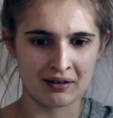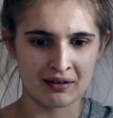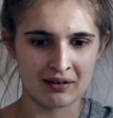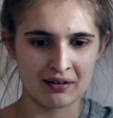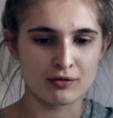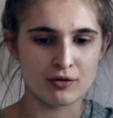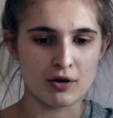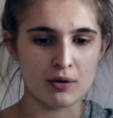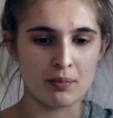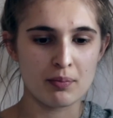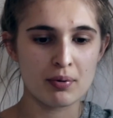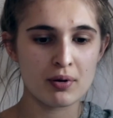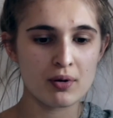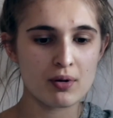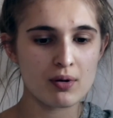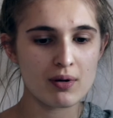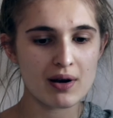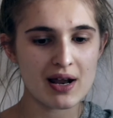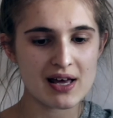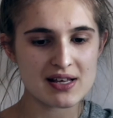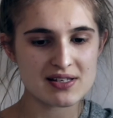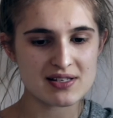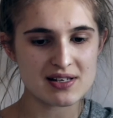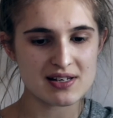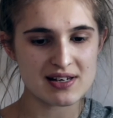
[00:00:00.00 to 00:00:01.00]
RuPaul
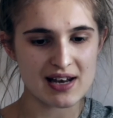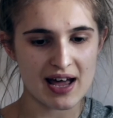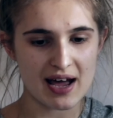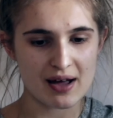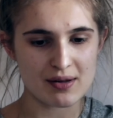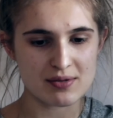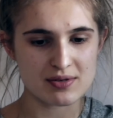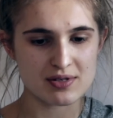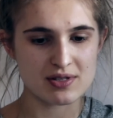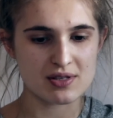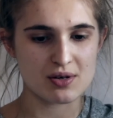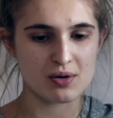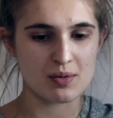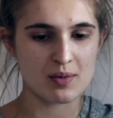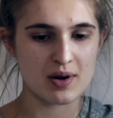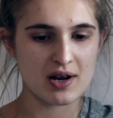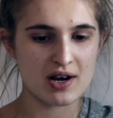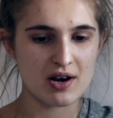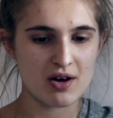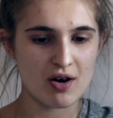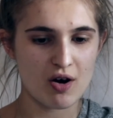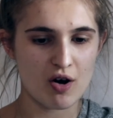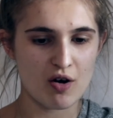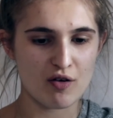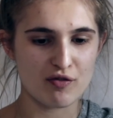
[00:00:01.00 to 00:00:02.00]
has announced the
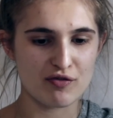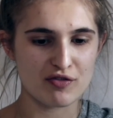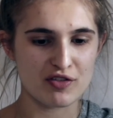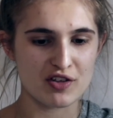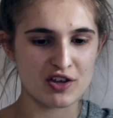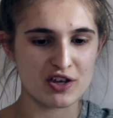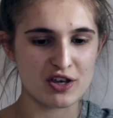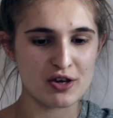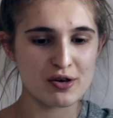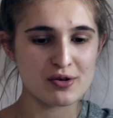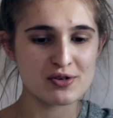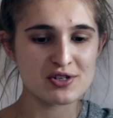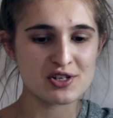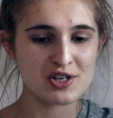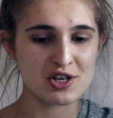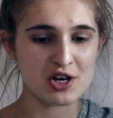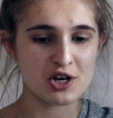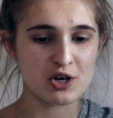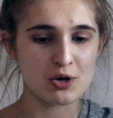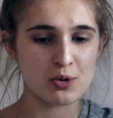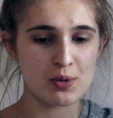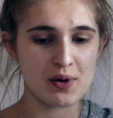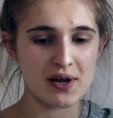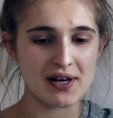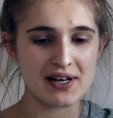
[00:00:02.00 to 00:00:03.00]
winner of the Utica
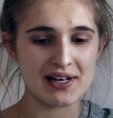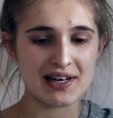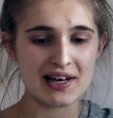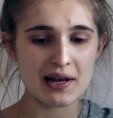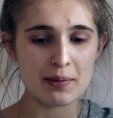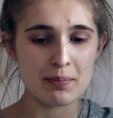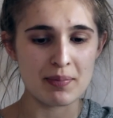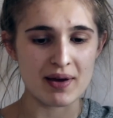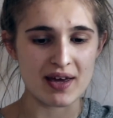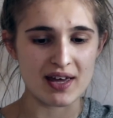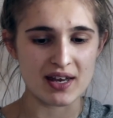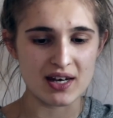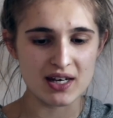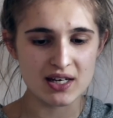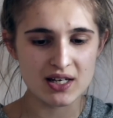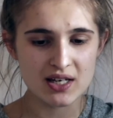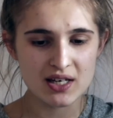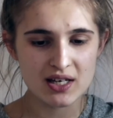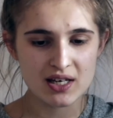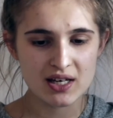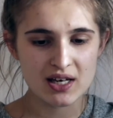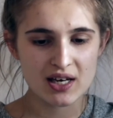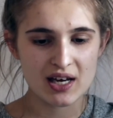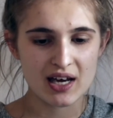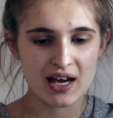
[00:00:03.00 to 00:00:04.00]
Queen lip-in
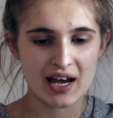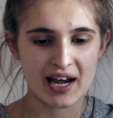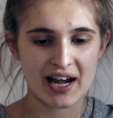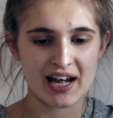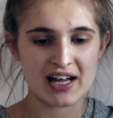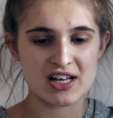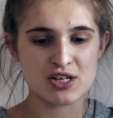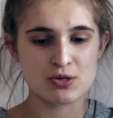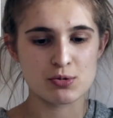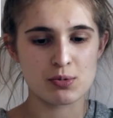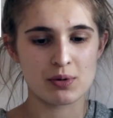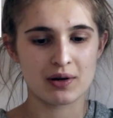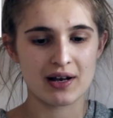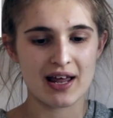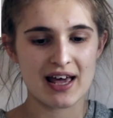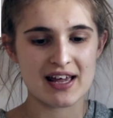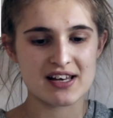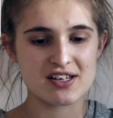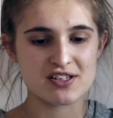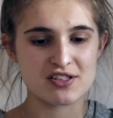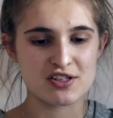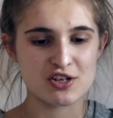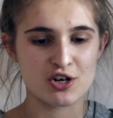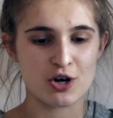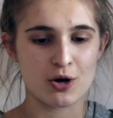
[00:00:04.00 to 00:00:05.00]
and will
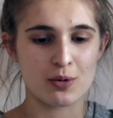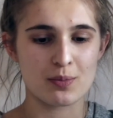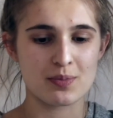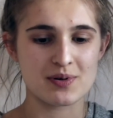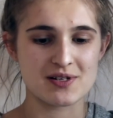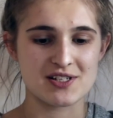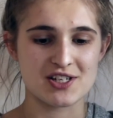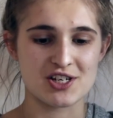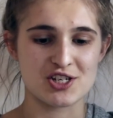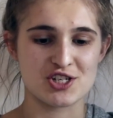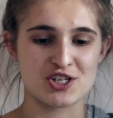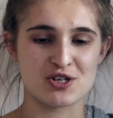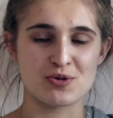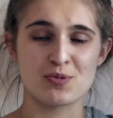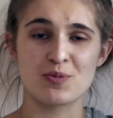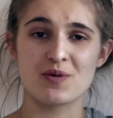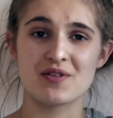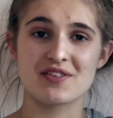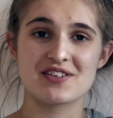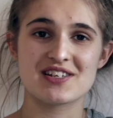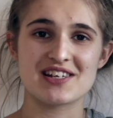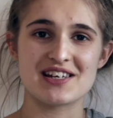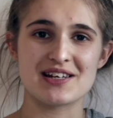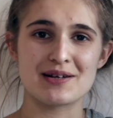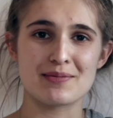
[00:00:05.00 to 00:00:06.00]
end the competition with
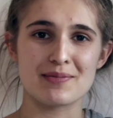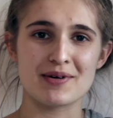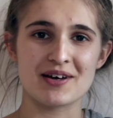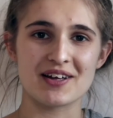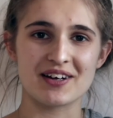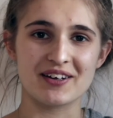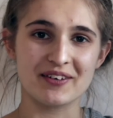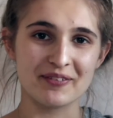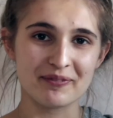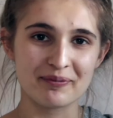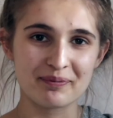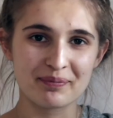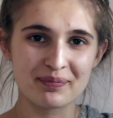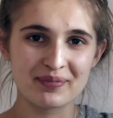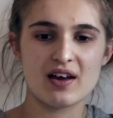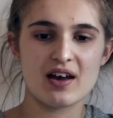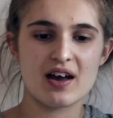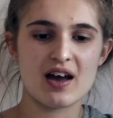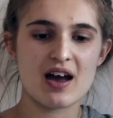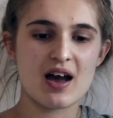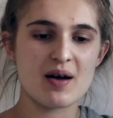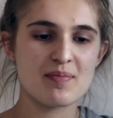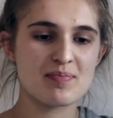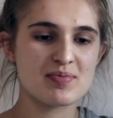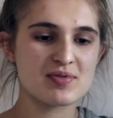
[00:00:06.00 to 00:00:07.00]
Tina Burner.
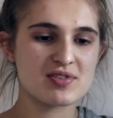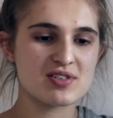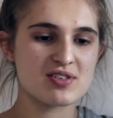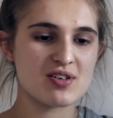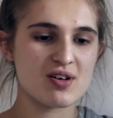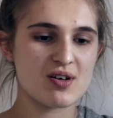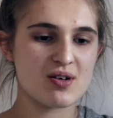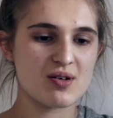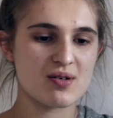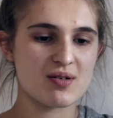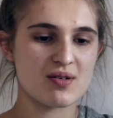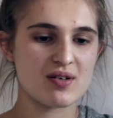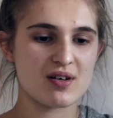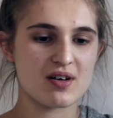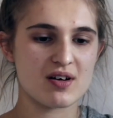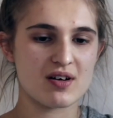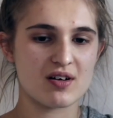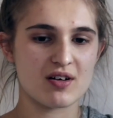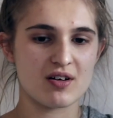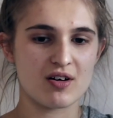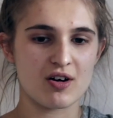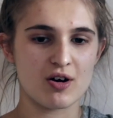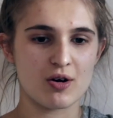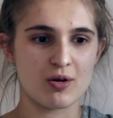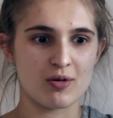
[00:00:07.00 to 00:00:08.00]
Episode...
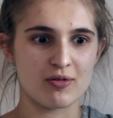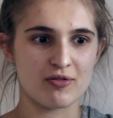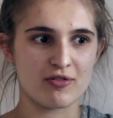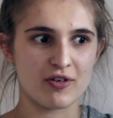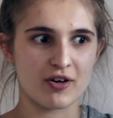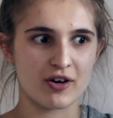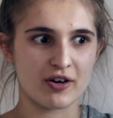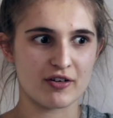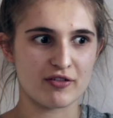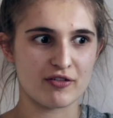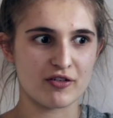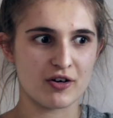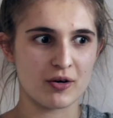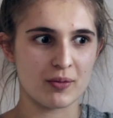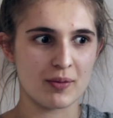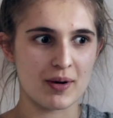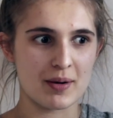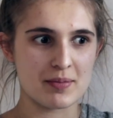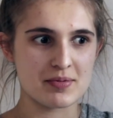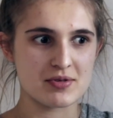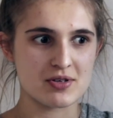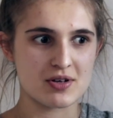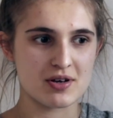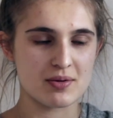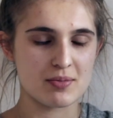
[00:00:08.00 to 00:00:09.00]
oh fuck, I forgot what
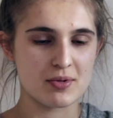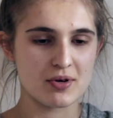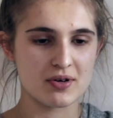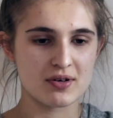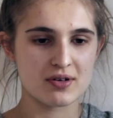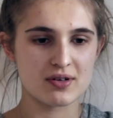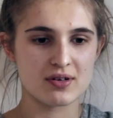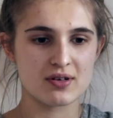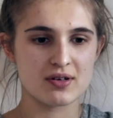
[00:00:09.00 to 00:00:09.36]
episode I'm on.